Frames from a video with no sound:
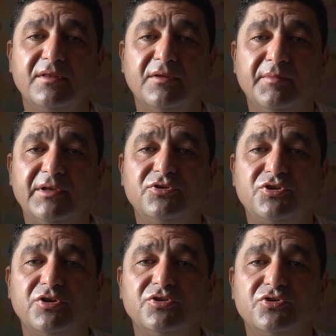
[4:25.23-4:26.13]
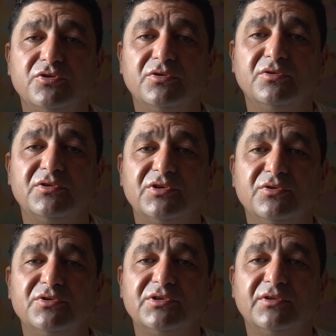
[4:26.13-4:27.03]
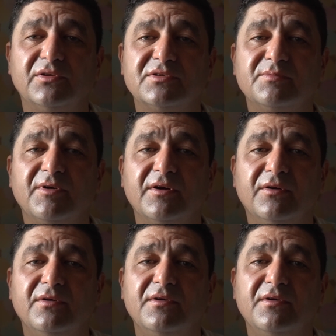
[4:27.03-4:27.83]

the man changed tears into a smile.